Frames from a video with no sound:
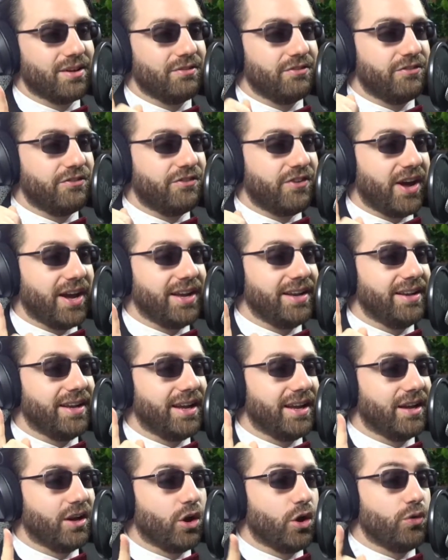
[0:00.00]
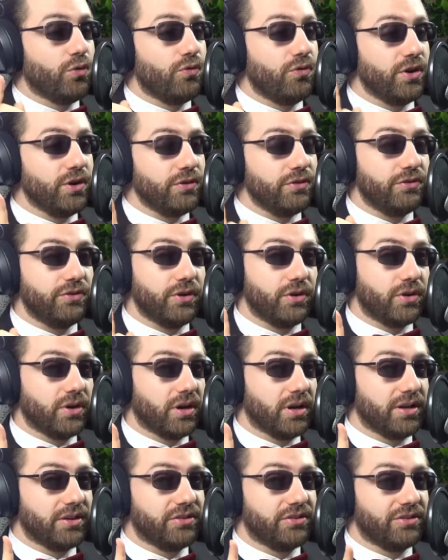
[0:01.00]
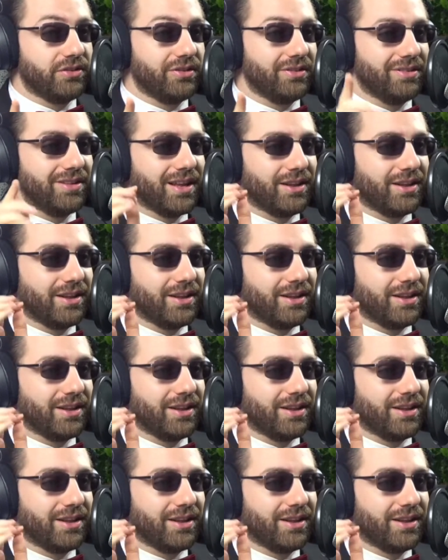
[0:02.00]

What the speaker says: on finding a real vocalist